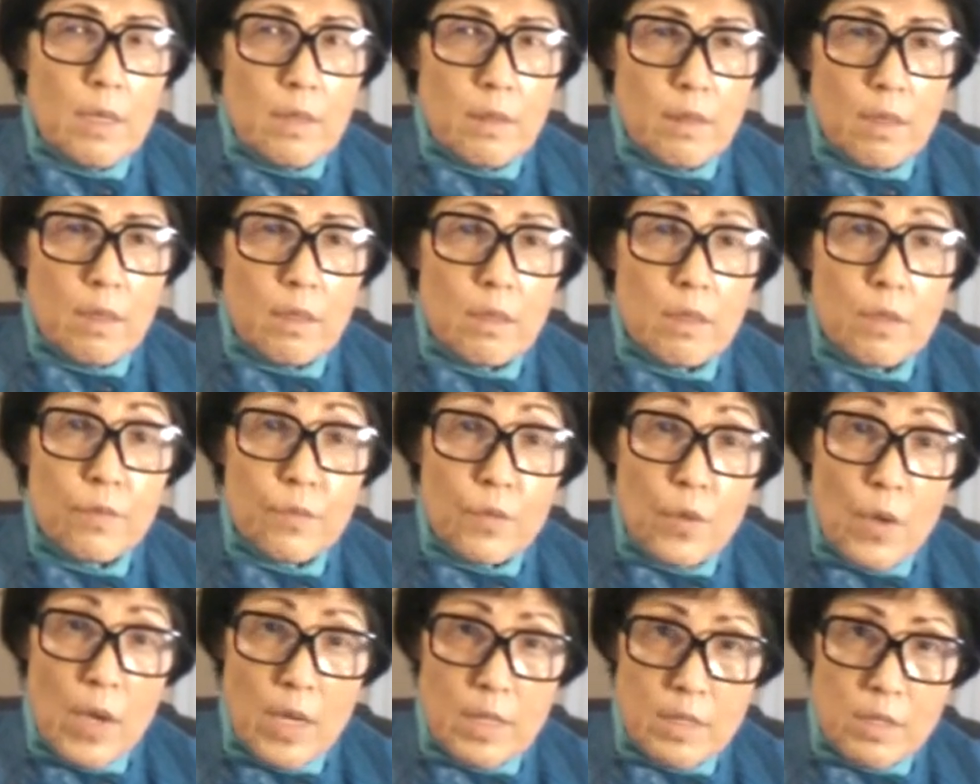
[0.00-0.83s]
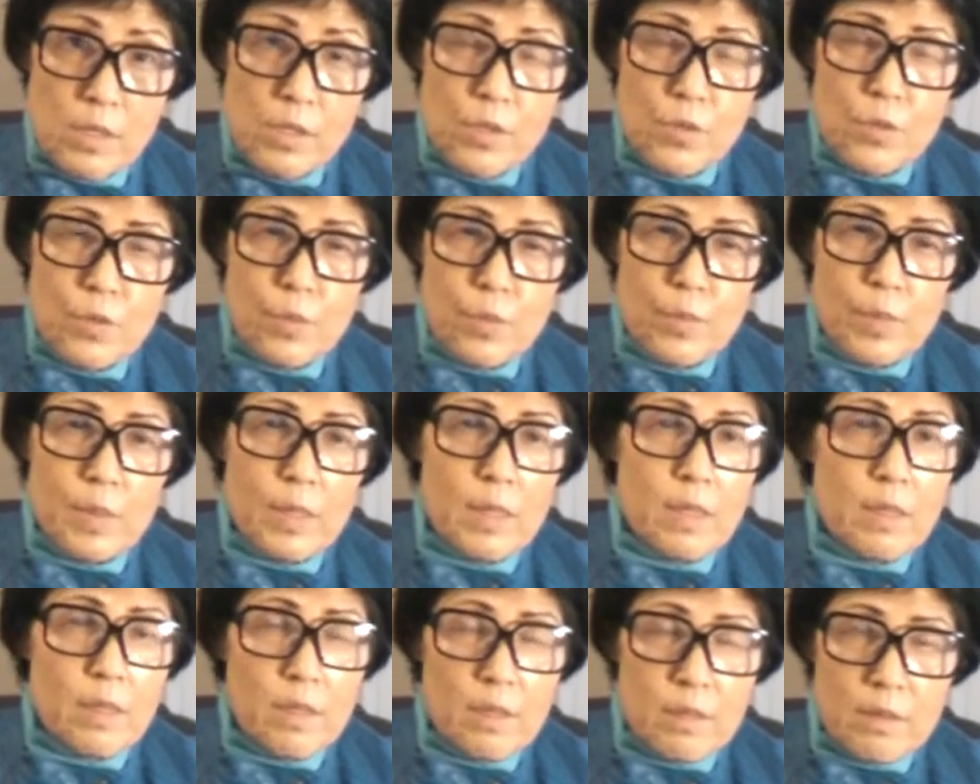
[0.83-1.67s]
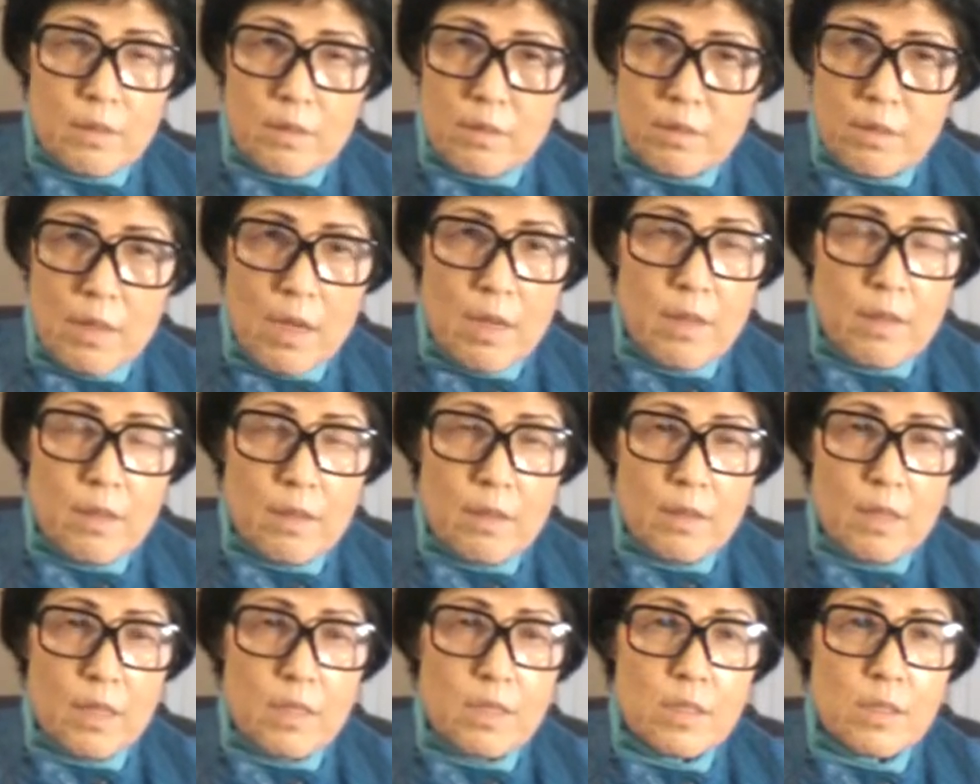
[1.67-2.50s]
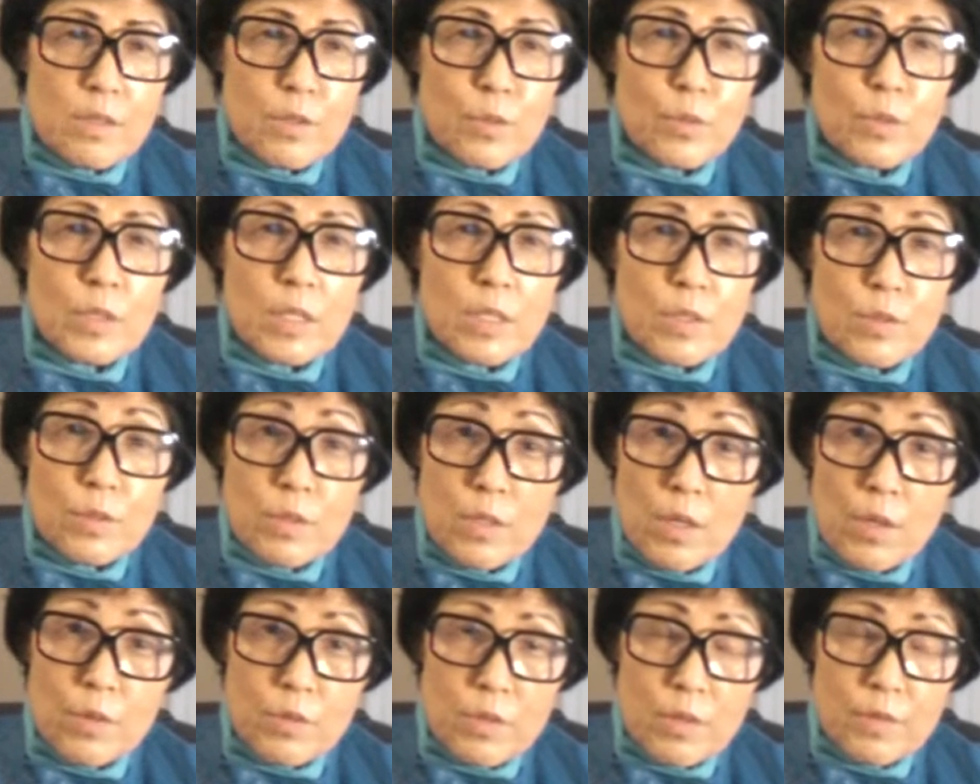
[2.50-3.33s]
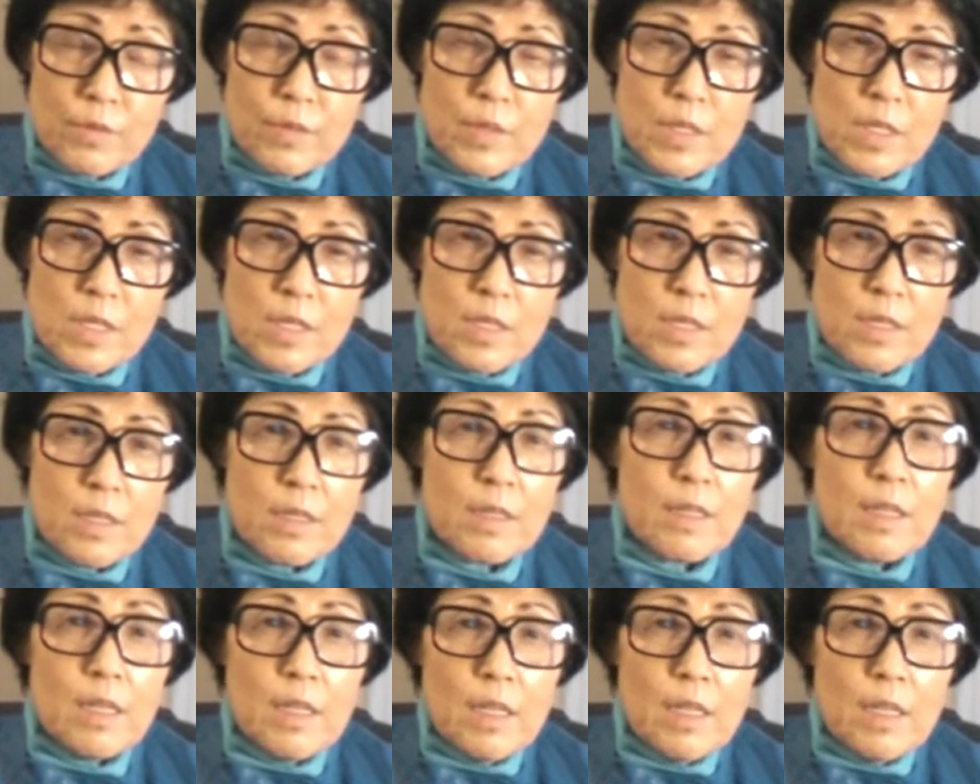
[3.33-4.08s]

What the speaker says: then if you had syncope, then I think that you need to talk to your physician.